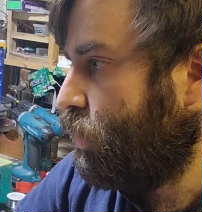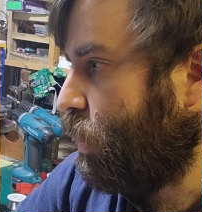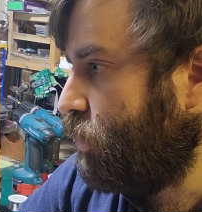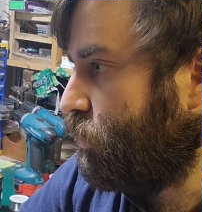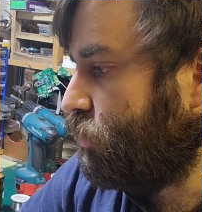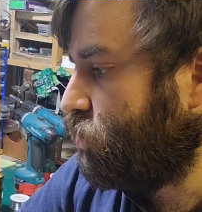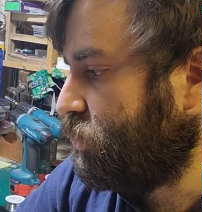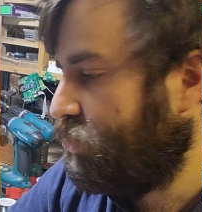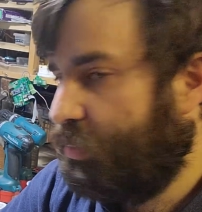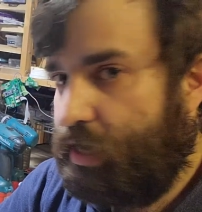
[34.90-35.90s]
You can
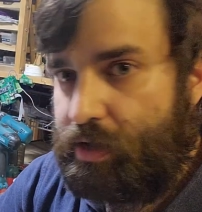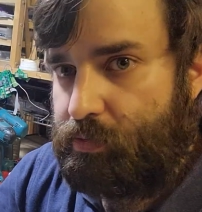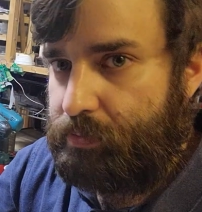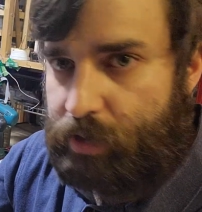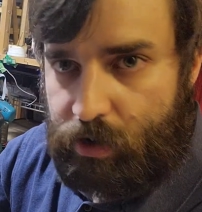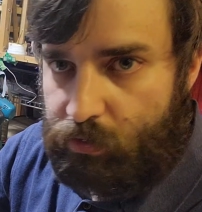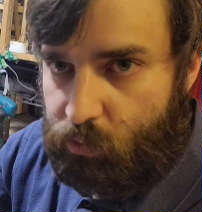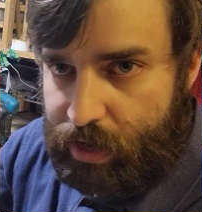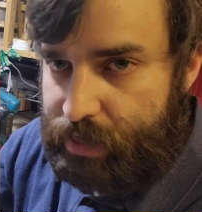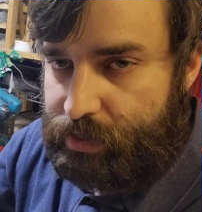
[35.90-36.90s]
adjust the
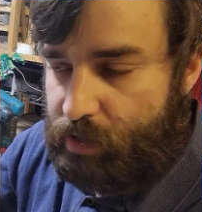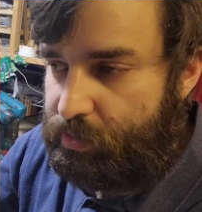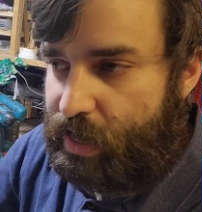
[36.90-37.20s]
rate, depth,